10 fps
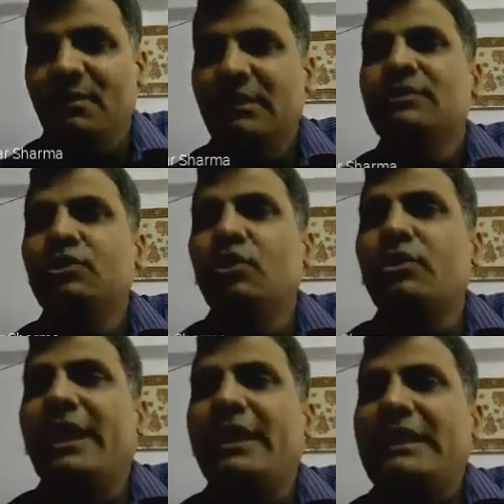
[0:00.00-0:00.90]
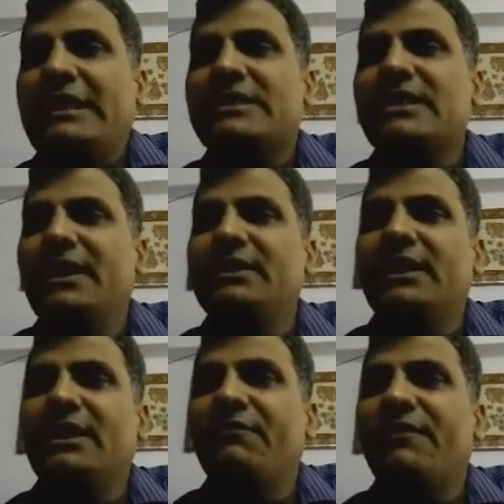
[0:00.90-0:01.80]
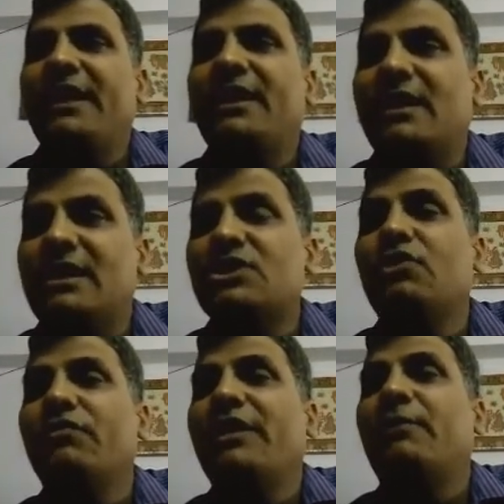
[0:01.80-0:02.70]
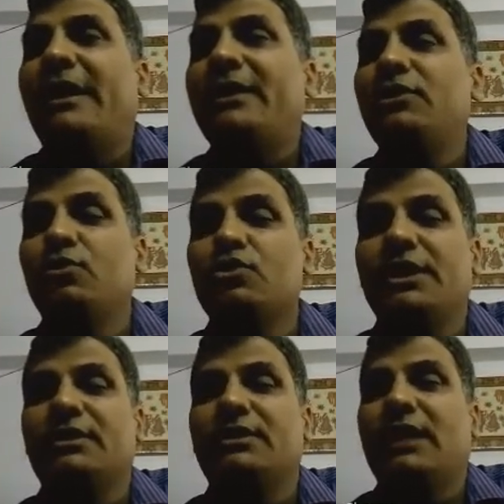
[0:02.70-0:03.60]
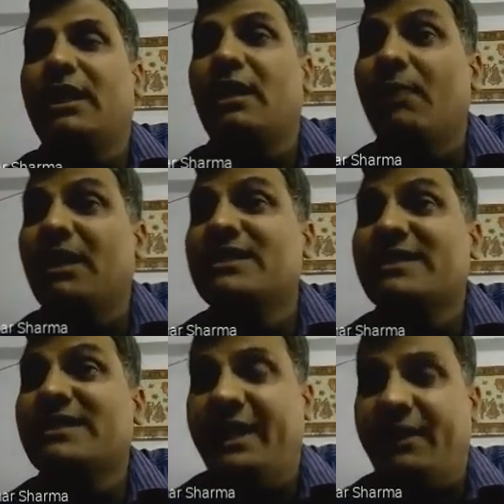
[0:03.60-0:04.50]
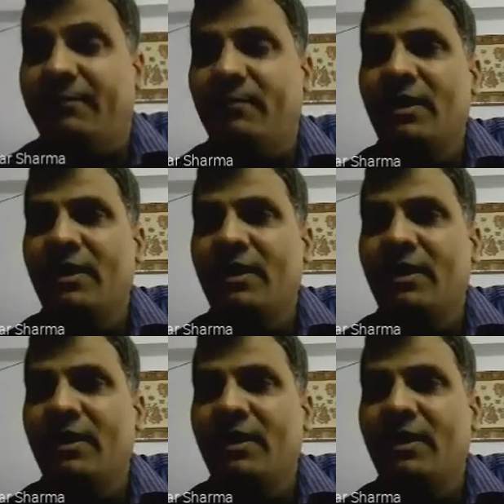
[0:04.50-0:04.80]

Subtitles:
You can study the different constituent by using the Raman scattering,